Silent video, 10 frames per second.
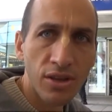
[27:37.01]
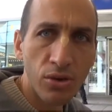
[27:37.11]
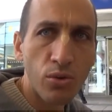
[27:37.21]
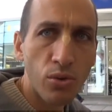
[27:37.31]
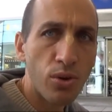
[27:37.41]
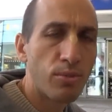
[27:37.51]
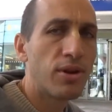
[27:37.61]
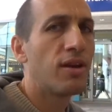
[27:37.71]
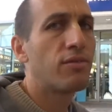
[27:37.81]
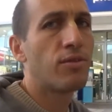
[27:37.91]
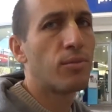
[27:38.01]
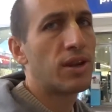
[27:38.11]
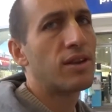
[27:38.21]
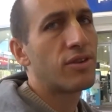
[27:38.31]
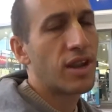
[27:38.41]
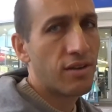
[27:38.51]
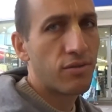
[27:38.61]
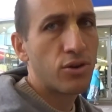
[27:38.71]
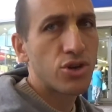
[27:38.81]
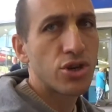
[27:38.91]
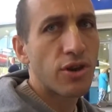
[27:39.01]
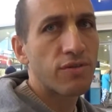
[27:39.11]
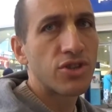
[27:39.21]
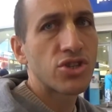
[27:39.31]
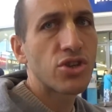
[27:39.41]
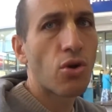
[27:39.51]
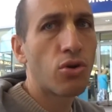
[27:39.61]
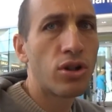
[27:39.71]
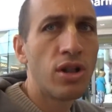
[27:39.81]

Right. We believe in evolution of the soul.